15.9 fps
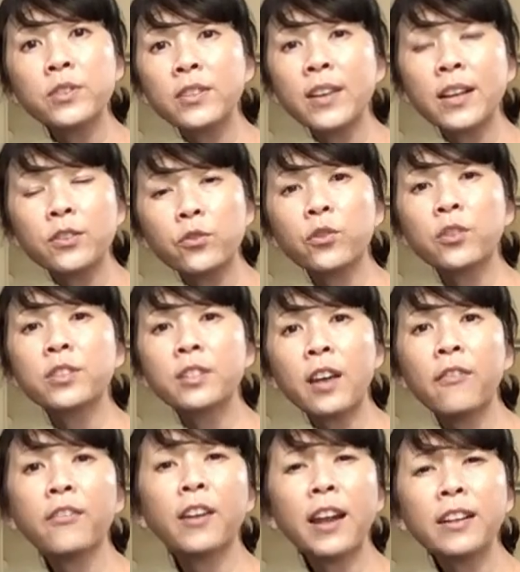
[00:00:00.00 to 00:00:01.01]
and that sort of
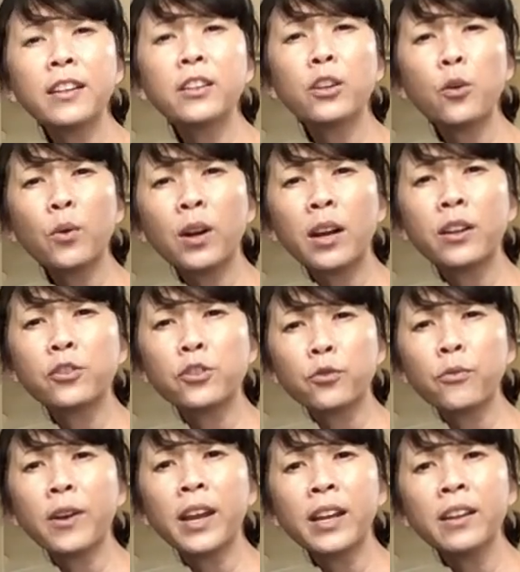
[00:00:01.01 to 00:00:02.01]
stuff, and I didn't know what kind of
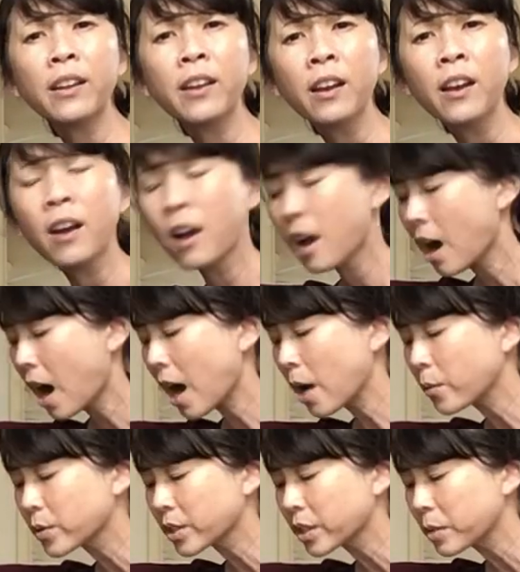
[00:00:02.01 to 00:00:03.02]
terrain I
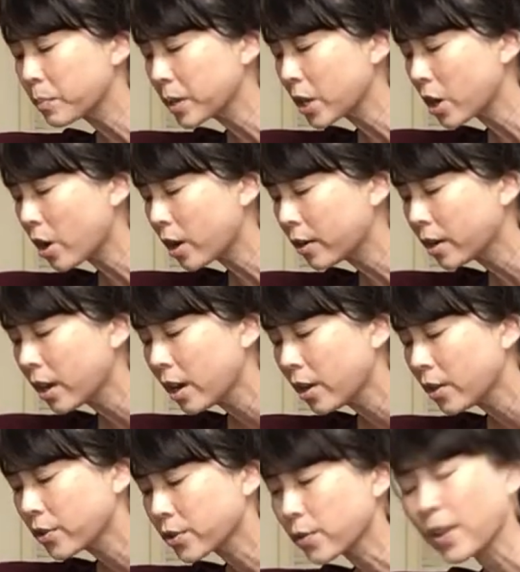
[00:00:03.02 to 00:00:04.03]
was going to be on,
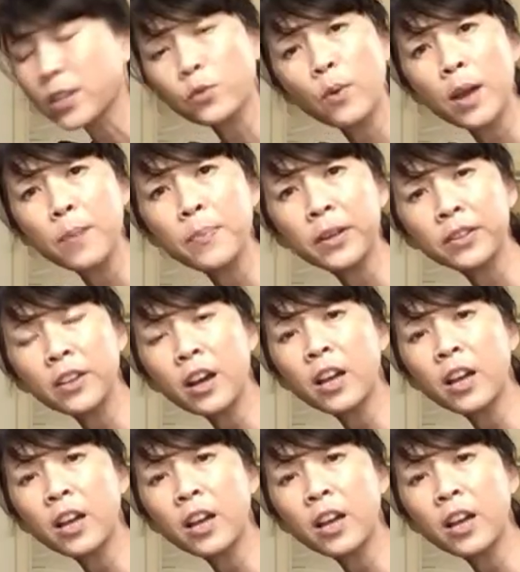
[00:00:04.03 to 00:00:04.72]
so that's why I picked the